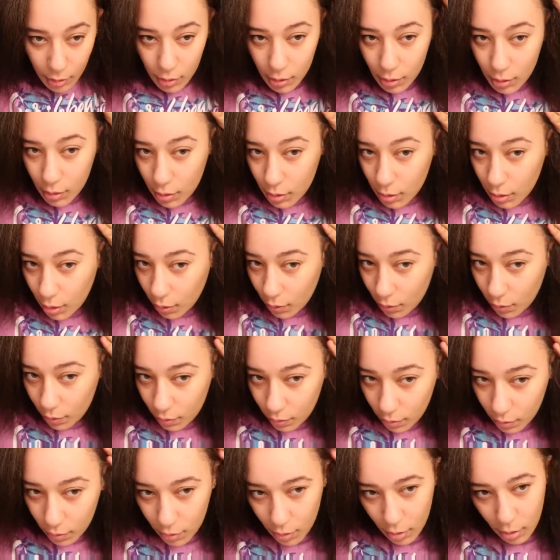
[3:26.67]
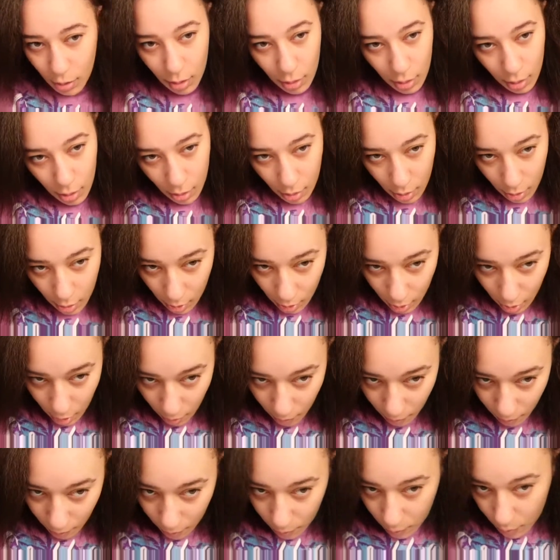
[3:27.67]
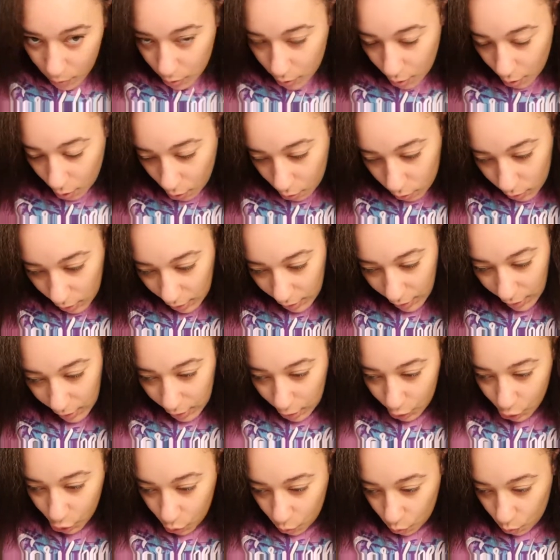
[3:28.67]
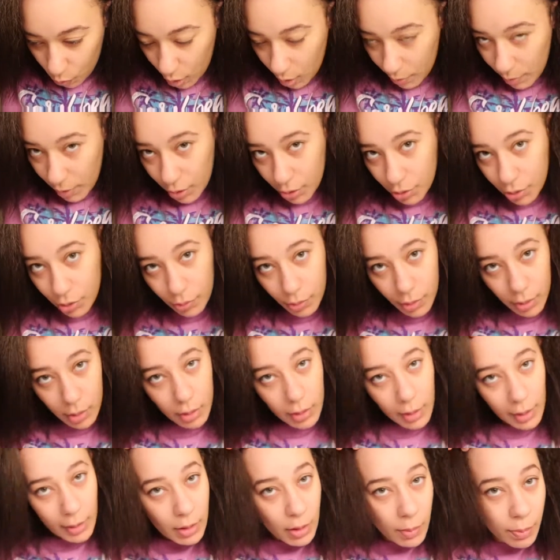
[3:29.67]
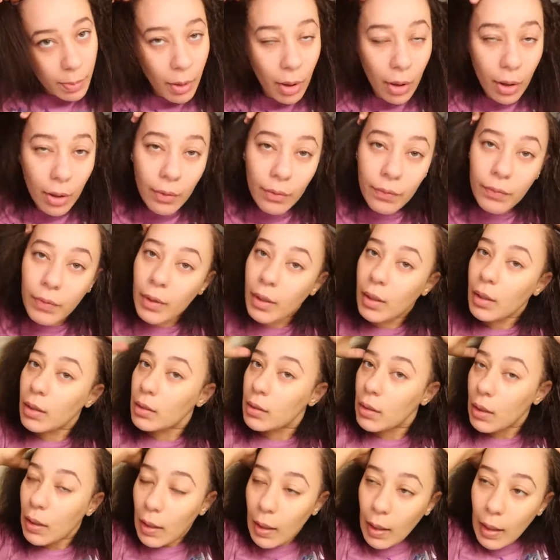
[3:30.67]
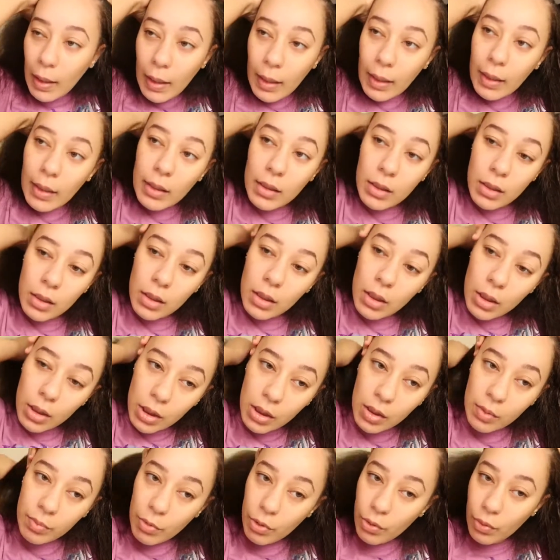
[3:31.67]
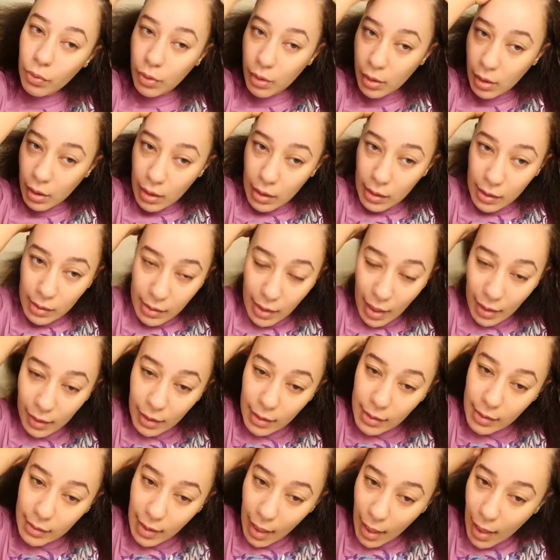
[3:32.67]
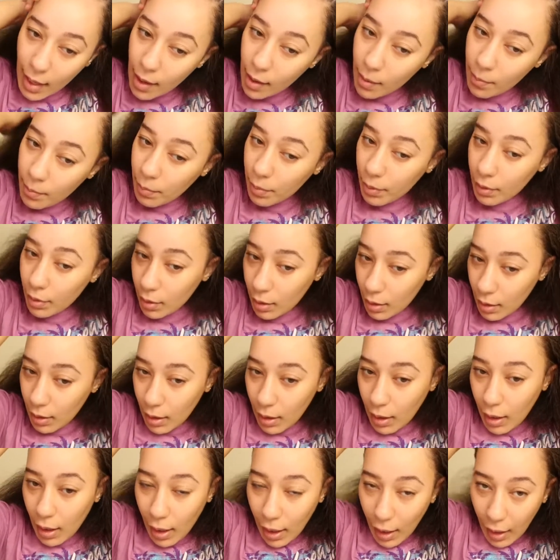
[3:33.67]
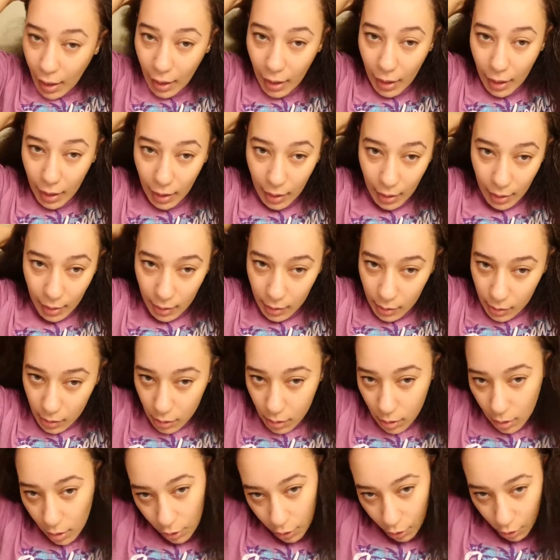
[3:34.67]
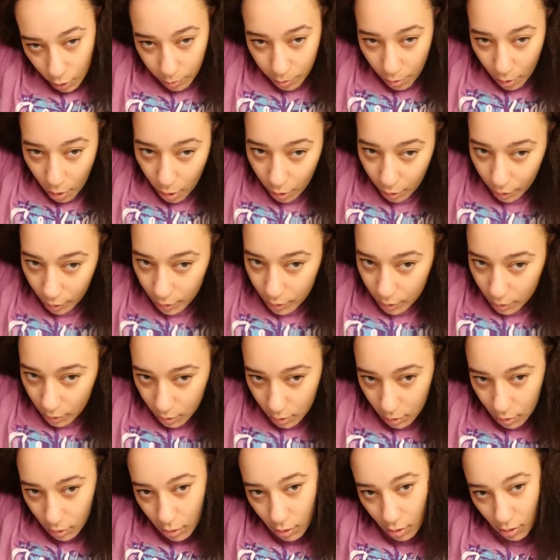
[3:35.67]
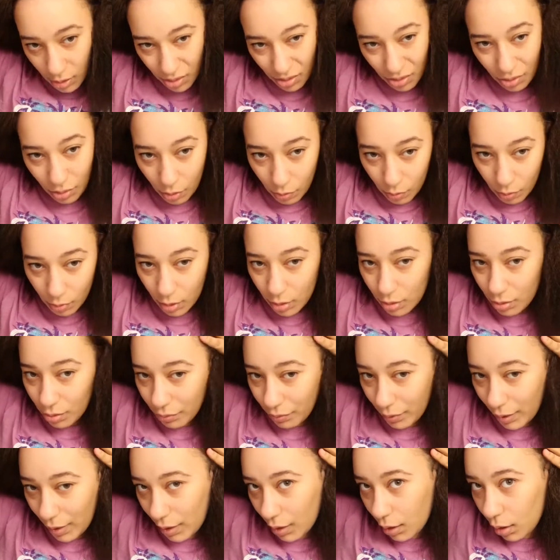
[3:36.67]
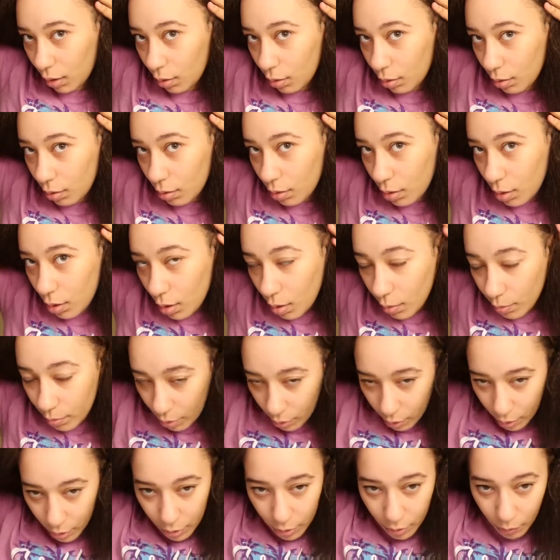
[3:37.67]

So um, the only thing that you want to make sure that's perfect is the smoothness at the top and your part, because you don't want no raggedy part.